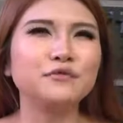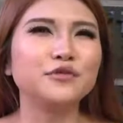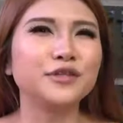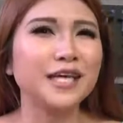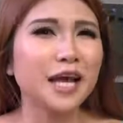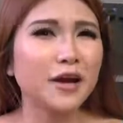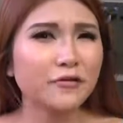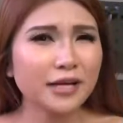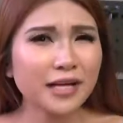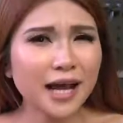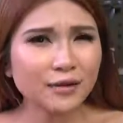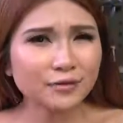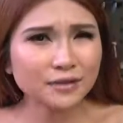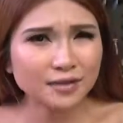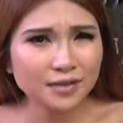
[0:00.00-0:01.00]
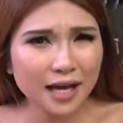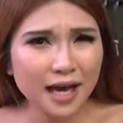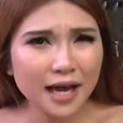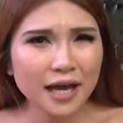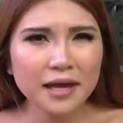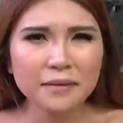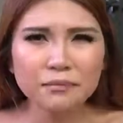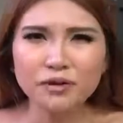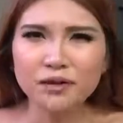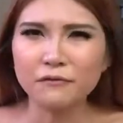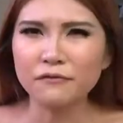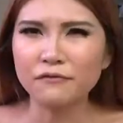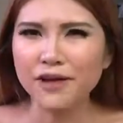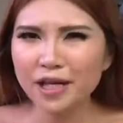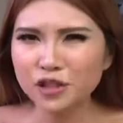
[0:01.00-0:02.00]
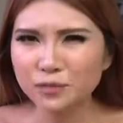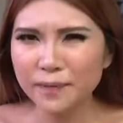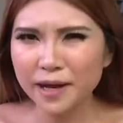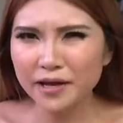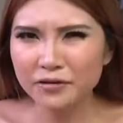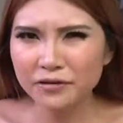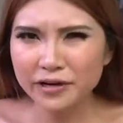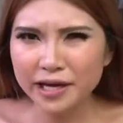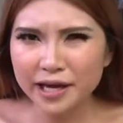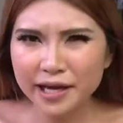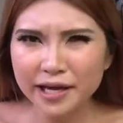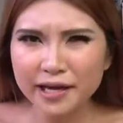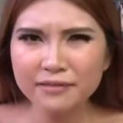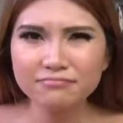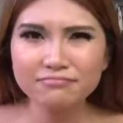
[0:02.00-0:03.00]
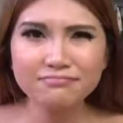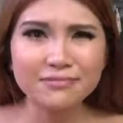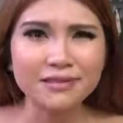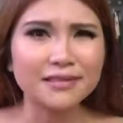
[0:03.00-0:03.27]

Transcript: to carry it outside, put a flash battery in,